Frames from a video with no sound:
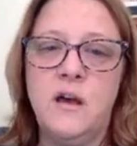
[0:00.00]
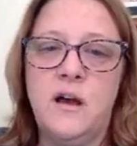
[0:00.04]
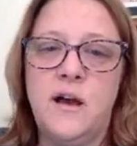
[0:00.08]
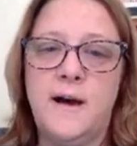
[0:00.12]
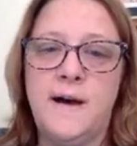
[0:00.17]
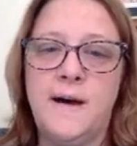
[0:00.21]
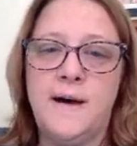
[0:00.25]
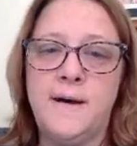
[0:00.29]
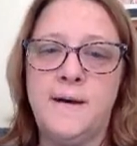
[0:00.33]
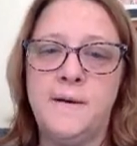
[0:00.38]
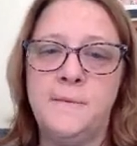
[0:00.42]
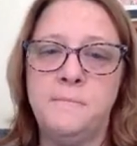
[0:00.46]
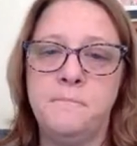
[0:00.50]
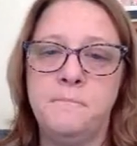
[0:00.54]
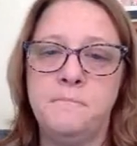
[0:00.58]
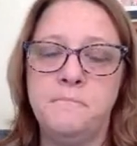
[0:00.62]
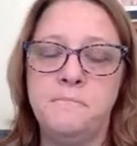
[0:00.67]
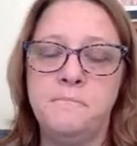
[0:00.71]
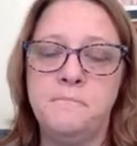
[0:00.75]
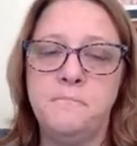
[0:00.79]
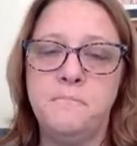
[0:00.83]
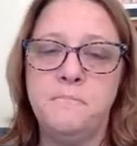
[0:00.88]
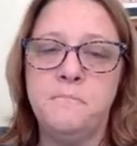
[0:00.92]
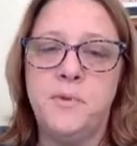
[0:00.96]

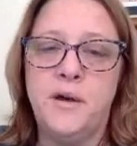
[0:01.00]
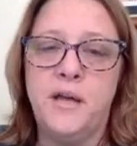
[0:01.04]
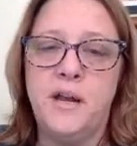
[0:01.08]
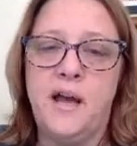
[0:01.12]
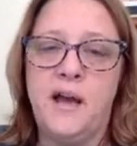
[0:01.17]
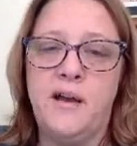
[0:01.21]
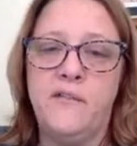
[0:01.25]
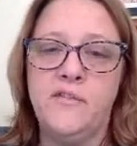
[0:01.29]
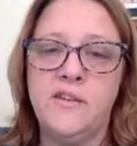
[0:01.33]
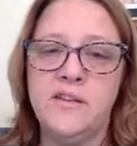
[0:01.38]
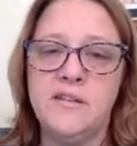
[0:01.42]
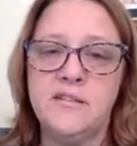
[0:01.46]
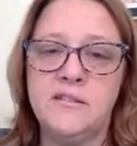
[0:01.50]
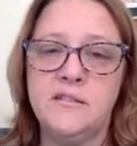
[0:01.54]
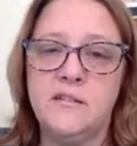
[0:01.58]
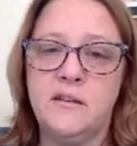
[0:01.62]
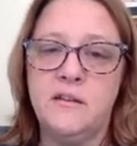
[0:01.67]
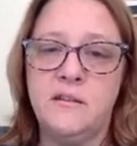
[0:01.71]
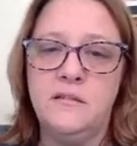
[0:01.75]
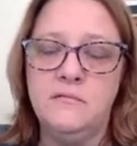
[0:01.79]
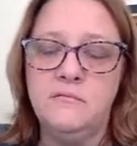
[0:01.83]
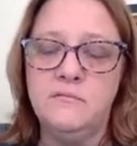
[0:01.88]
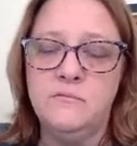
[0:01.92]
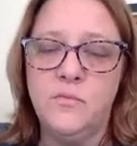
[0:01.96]
But
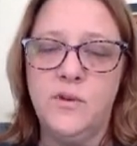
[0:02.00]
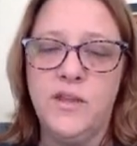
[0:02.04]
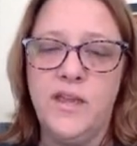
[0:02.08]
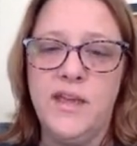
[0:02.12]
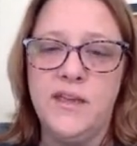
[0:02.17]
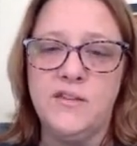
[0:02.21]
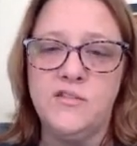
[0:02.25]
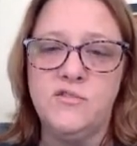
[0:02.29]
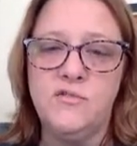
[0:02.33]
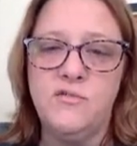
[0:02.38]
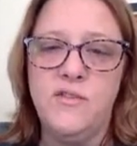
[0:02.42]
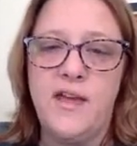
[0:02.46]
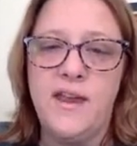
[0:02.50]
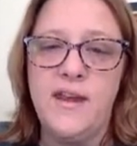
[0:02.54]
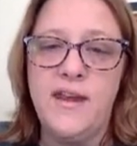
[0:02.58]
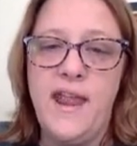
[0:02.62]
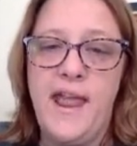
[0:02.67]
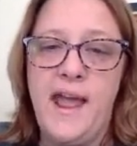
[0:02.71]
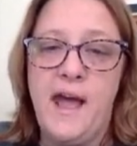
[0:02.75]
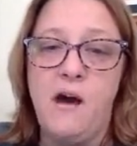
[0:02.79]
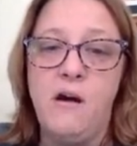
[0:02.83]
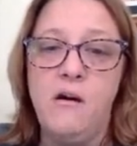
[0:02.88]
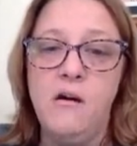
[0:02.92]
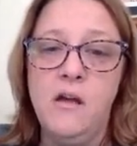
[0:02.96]
obviously, we can't do that
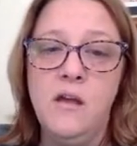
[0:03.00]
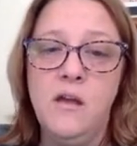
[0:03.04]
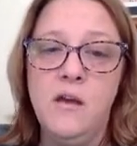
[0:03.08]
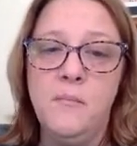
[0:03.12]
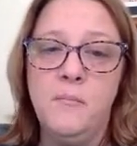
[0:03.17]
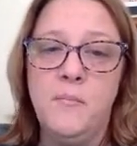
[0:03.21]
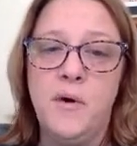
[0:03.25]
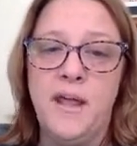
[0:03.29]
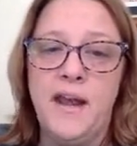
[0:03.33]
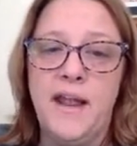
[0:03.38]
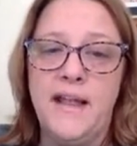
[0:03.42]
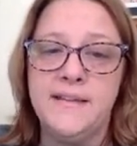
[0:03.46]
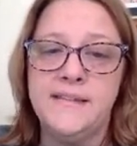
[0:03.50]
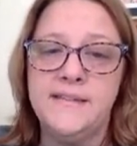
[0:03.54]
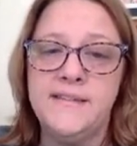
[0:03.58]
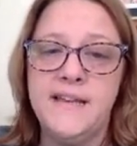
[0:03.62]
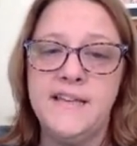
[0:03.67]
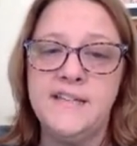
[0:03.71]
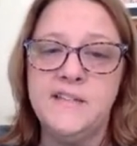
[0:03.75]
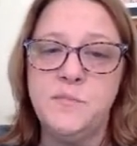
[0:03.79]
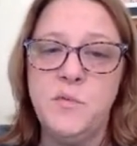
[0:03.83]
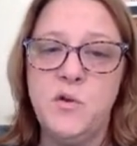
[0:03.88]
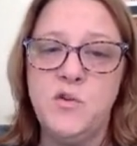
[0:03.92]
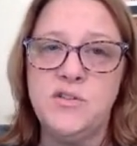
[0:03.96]
now. But at
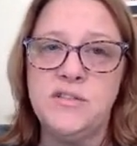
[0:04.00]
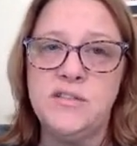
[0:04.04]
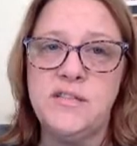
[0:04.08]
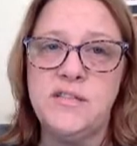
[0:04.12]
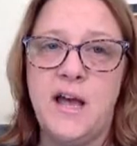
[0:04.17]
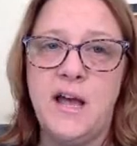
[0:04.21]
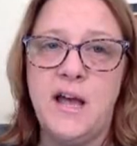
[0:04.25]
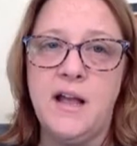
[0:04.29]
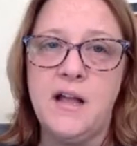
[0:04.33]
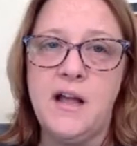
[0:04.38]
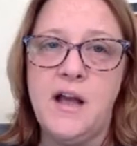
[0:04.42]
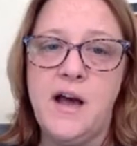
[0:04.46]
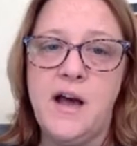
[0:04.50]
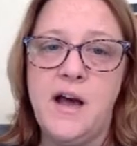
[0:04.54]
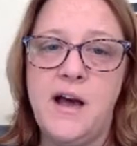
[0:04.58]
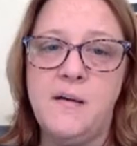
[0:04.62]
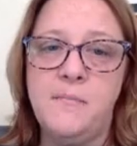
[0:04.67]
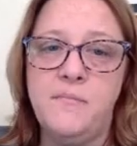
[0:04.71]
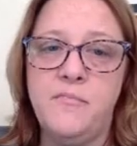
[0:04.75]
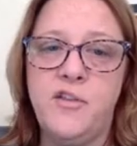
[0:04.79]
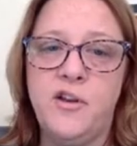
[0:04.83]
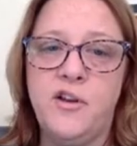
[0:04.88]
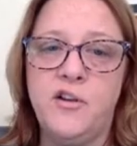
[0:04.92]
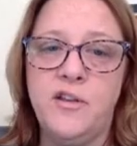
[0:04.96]

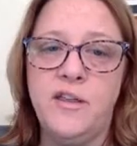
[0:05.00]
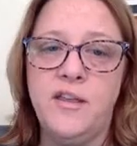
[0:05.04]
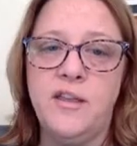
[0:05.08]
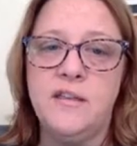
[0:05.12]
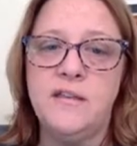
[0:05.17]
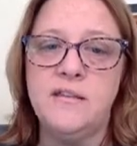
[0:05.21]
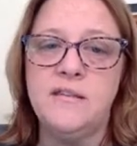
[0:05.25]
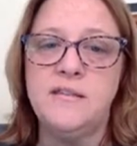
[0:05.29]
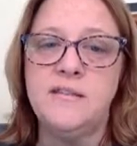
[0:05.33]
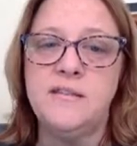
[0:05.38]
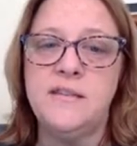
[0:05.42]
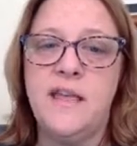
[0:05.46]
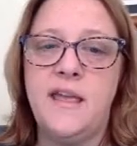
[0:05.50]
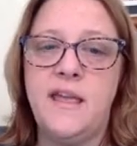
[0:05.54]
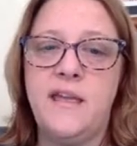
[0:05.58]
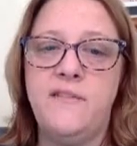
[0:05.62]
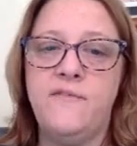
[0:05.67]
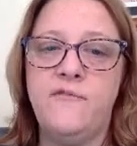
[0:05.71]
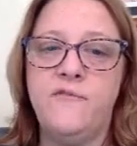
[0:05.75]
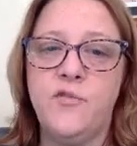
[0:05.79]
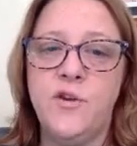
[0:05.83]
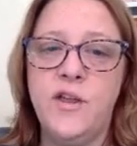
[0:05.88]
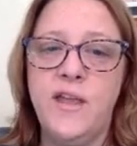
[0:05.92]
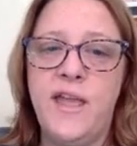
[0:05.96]
desmos.com, there is a
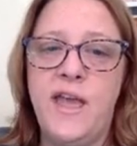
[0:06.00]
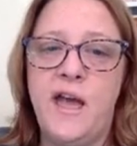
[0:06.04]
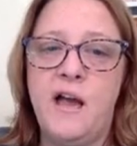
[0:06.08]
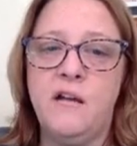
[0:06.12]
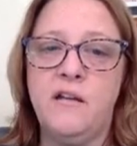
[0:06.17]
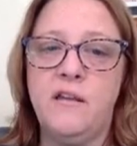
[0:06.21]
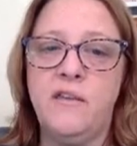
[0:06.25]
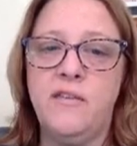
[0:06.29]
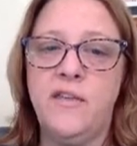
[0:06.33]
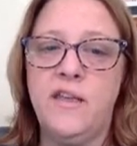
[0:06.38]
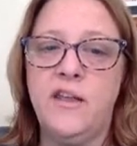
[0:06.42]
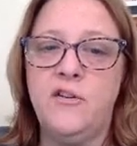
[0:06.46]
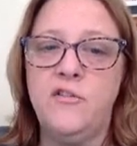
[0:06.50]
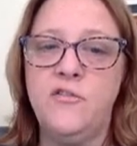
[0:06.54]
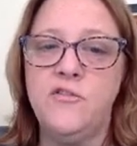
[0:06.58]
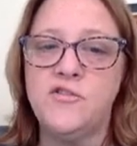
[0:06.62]
free calculator.